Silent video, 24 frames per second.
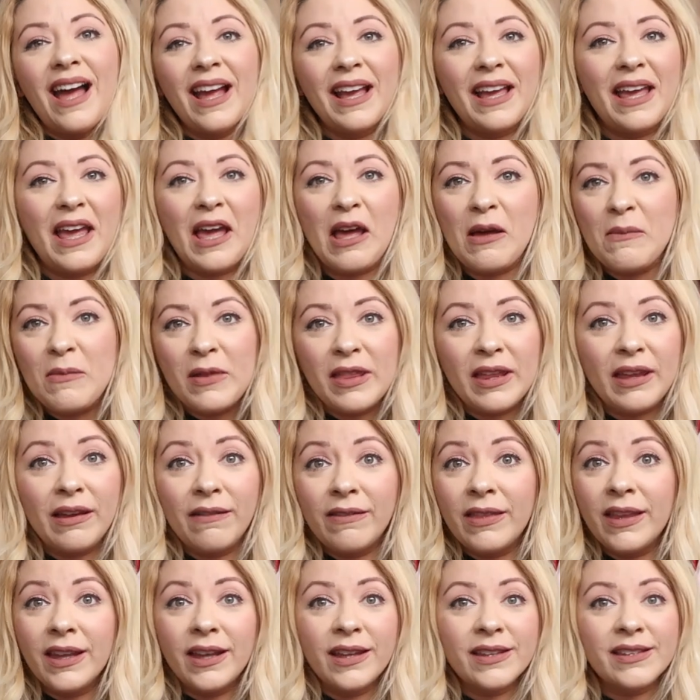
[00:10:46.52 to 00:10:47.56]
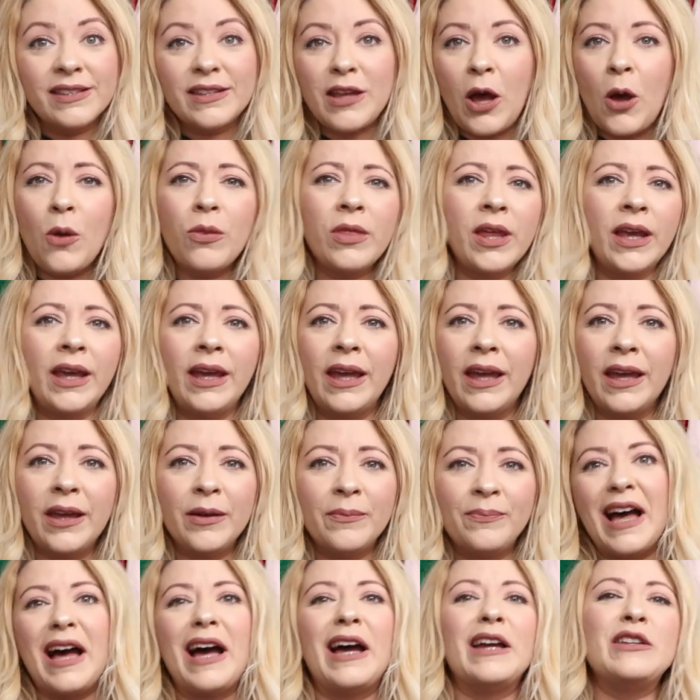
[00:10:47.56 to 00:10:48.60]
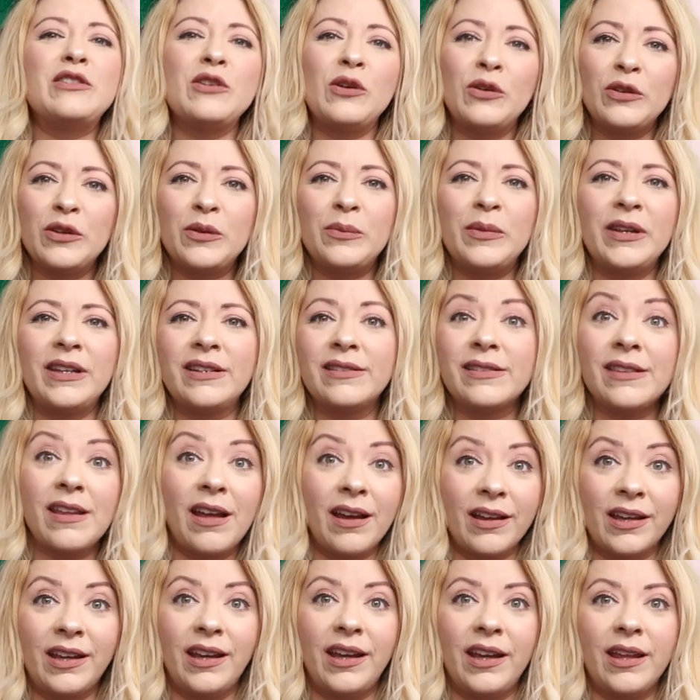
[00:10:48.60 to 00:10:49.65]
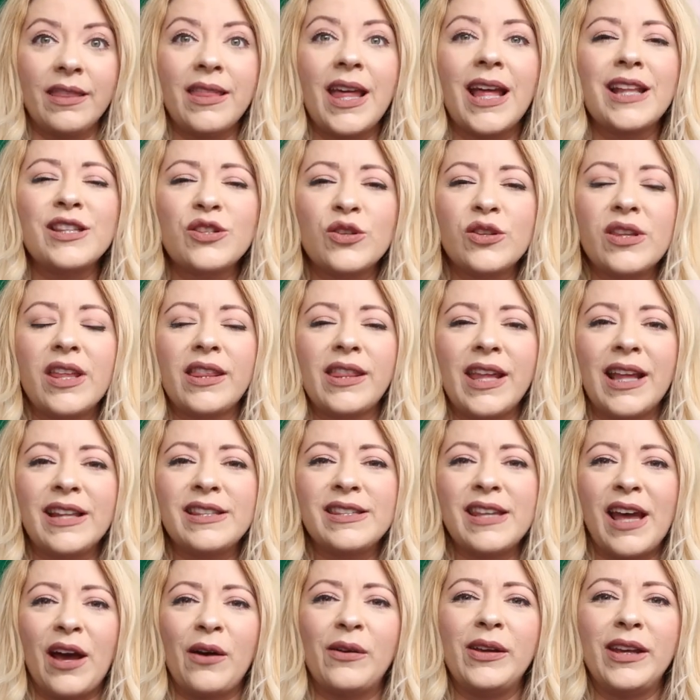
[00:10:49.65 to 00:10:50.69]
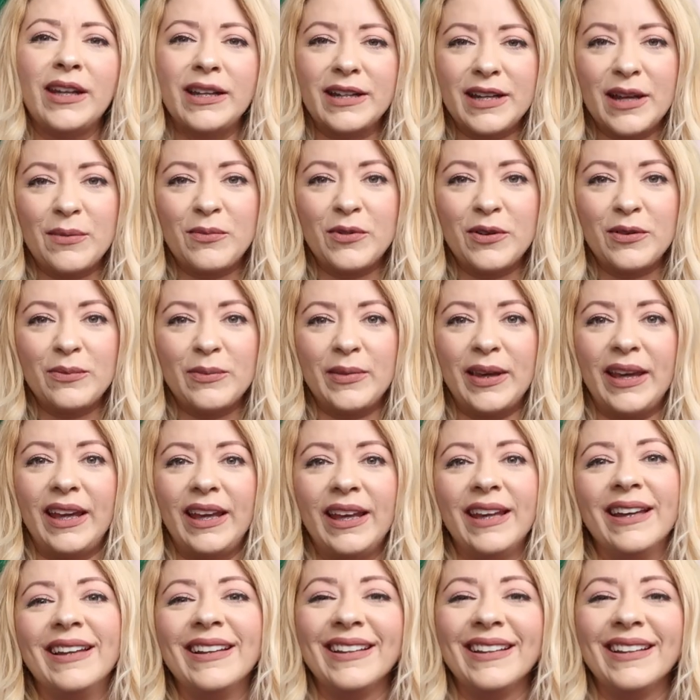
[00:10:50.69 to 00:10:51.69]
I can't believe this. Only him. I told him he's lucky and that's that's how he ended up with me.